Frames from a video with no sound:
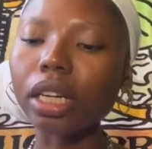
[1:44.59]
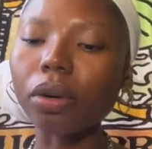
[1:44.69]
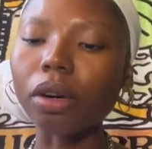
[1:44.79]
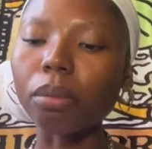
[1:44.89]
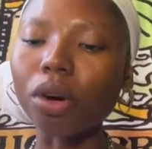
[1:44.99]

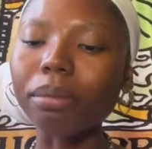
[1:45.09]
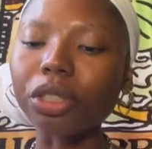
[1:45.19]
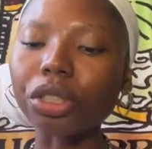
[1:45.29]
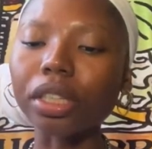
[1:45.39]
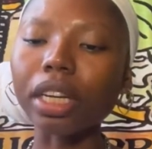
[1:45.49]
or more
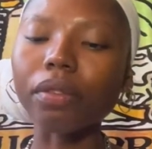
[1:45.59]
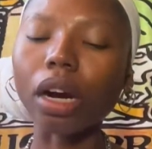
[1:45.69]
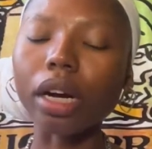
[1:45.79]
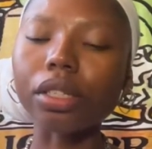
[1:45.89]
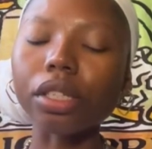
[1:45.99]
maturity in
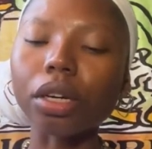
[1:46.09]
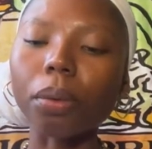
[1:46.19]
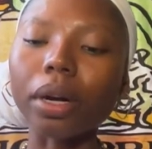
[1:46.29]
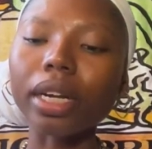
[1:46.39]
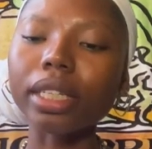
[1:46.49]
regards to your
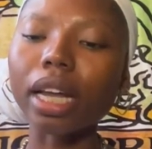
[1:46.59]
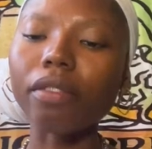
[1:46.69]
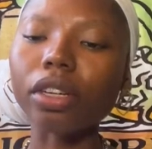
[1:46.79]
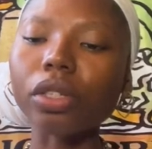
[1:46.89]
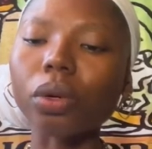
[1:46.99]
work
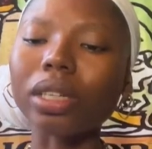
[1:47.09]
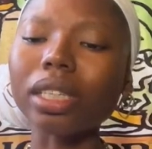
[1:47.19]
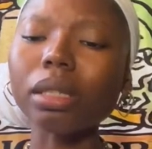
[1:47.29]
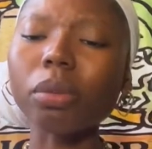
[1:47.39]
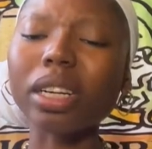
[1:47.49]
endeavors, or at
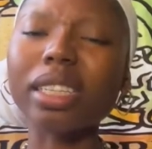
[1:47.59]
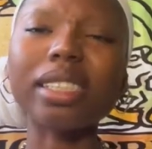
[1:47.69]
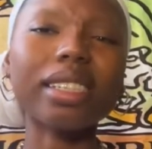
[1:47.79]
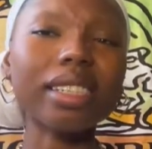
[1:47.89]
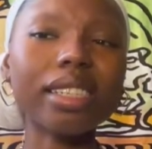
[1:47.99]
least more
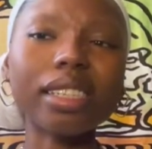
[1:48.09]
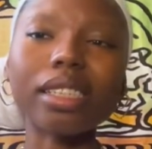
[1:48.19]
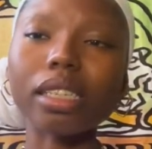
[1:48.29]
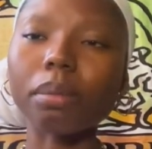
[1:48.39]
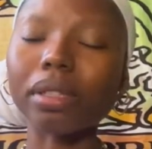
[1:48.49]

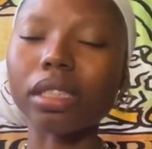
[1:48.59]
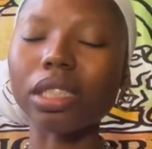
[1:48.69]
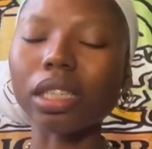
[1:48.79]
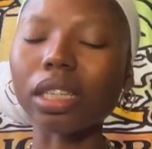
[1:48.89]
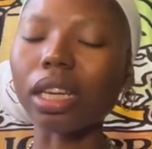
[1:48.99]
consistency
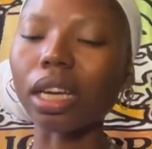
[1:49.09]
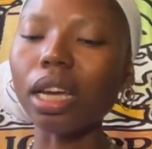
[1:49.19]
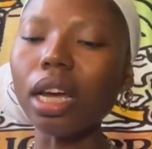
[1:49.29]
potentially.